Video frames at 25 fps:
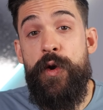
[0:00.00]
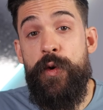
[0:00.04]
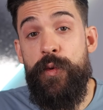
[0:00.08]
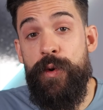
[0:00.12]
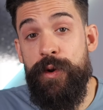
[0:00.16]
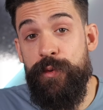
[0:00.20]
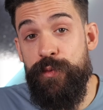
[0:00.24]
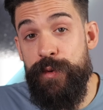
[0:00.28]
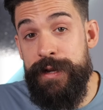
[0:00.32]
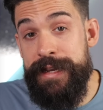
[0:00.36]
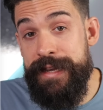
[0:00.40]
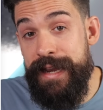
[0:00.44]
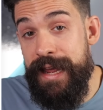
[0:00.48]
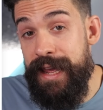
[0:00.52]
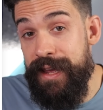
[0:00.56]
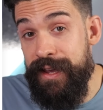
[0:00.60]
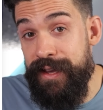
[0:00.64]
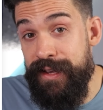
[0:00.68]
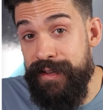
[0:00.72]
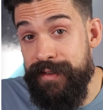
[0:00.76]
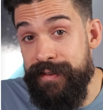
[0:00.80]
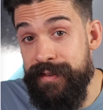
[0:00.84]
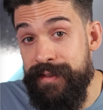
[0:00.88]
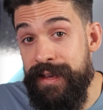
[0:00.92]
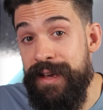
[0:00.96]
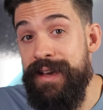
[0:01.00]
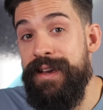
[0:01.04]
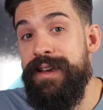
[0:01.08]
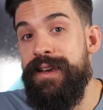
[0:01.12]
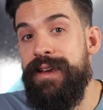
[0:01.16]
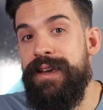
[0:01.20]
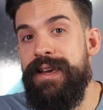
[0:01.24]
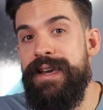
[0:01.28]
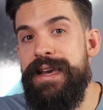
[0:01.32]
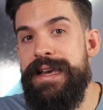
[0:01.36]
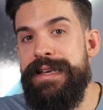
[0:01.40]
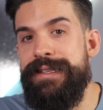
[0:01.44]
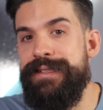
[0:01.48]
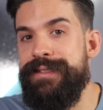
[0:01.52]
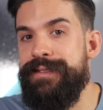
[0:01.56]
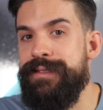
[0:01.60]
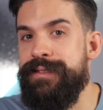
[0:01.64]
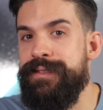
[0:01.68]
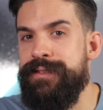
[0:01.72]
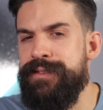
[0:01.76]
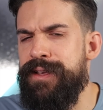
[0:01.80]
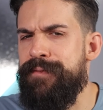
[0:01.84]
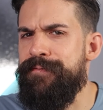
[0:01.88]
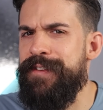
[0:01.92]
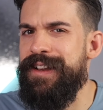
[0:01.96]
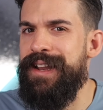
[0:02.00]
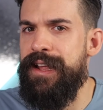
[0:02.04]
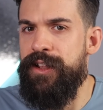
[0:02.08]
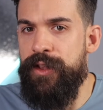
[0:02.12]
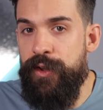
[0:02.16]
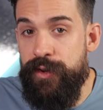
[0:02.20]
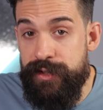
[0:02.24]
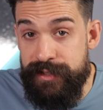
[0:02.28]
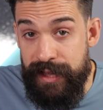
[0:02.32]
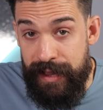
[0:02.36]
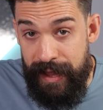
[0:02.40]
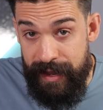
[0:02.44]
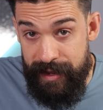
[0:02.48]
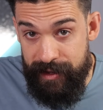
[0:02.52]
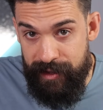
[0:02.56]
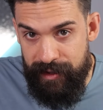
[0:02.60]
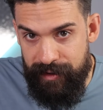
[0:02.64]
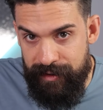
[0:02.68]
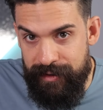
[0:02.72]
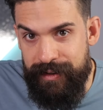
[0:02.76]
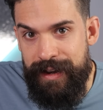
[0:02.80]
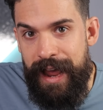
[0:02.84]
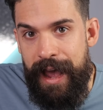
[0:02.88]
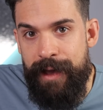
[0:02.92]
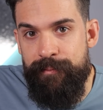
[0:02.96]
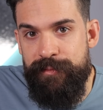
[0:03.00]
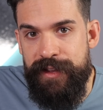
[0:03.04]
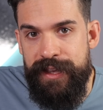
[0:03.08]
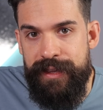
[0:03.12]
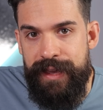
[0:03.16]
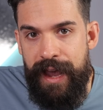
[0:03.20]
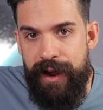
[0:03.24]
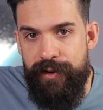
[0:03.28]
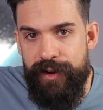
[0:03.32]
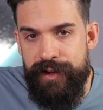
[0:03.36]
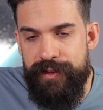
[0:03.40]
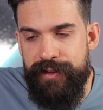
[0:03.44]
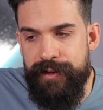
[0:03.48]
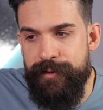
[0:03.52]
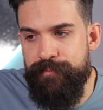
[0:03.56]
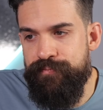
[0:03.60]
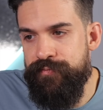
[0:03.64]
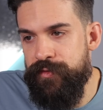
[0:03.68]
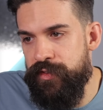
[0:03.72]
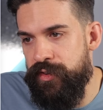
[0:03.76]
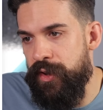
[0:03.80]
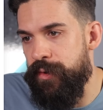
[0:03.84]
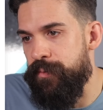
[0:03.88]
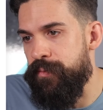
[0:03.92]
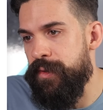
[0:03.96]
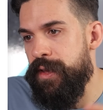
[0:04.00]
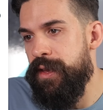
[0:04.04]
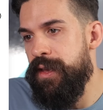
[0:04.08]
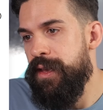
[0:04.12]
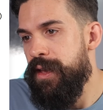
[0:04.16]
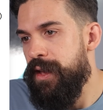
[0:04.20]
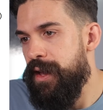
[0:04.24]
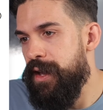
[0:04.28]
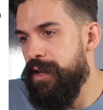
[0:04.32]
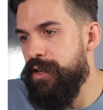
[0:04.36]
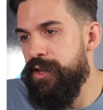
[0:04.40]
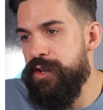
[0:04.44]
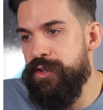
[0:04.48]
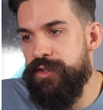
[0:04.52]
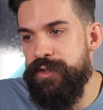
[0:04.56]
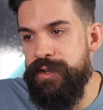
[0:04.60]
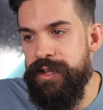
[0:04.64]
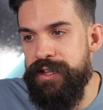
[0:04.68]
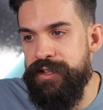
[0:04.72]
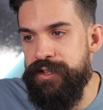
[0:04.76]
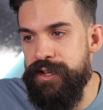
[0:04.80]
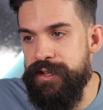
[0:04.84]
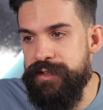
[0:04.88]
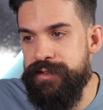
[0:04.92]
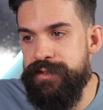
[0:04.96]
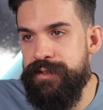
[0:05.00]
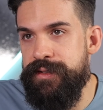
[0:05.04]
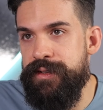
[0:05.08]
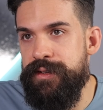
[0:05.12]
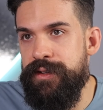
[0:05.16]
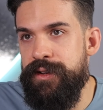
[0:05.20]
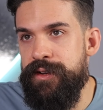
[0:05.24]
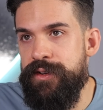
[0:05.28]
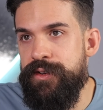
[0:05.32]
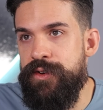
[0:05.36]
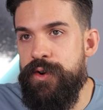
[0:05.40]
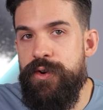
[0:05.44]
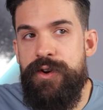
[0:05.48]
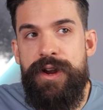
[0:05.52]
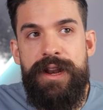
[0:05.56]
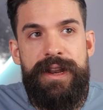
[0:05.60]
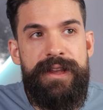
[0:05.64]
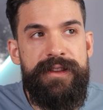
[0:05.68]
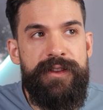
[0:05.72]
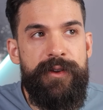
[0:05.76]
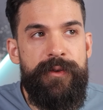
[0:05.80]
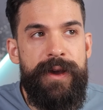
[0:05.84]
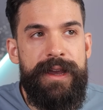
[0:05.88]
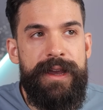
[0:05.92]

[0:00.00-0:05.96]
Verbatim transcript: What we need is something that looks like an empty character. So I usually just Google it